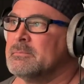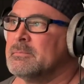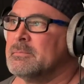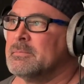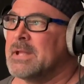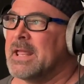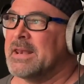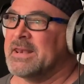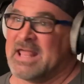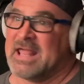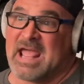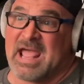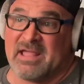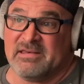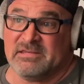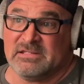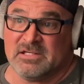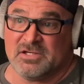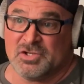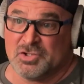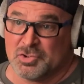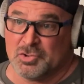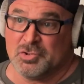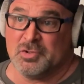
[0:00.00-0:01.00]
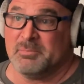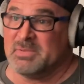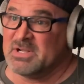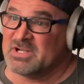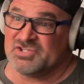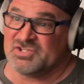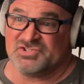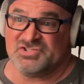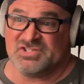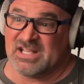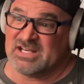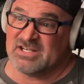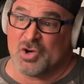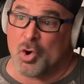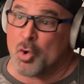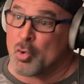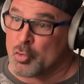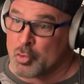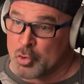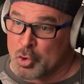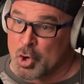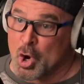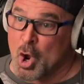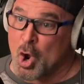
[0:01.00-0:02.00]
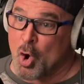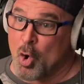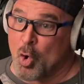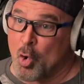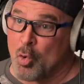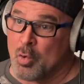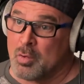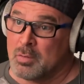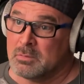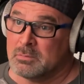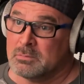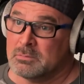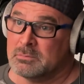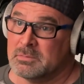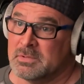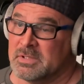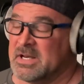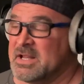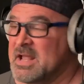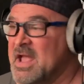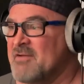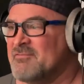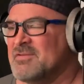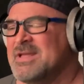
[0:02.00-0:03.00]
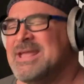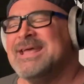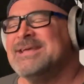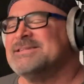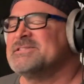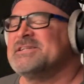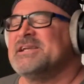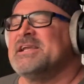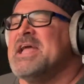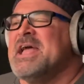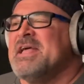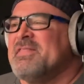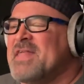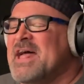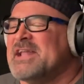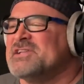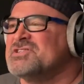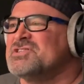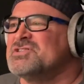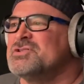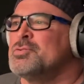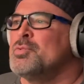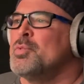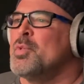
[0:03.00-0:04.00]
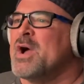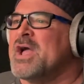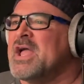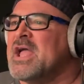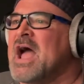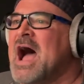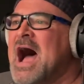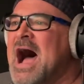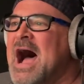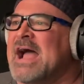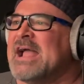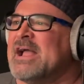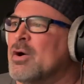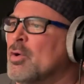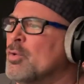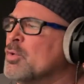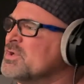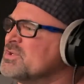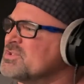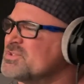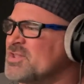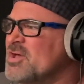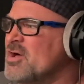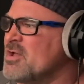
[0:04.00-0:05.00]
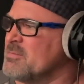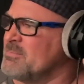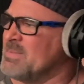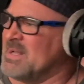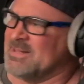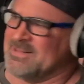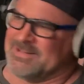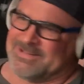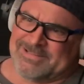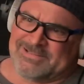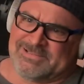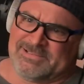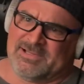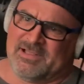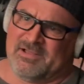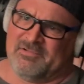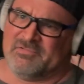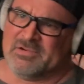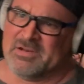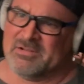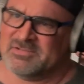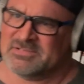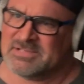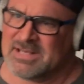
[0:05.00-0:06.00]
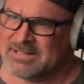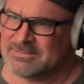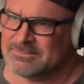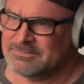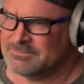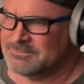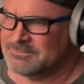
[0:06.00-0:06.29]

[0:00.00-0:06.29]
and they had to do it because they don't know? See, that's the way I always thought about that stuff. And I was like,